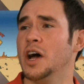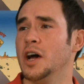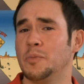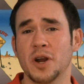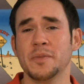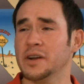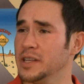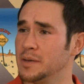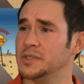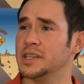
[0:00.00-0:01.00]

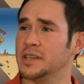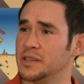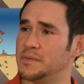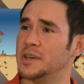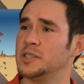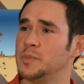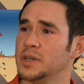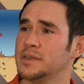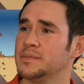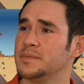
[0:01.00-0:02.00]
Primarily, I'm sticking to
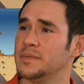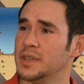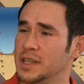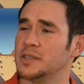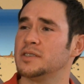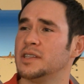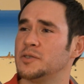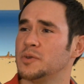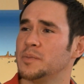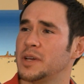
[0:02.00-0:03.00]
Facebook. That's
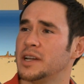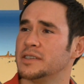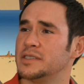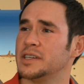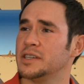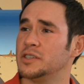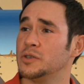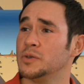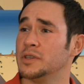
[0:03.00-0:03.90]
what I'm kind of sticking to.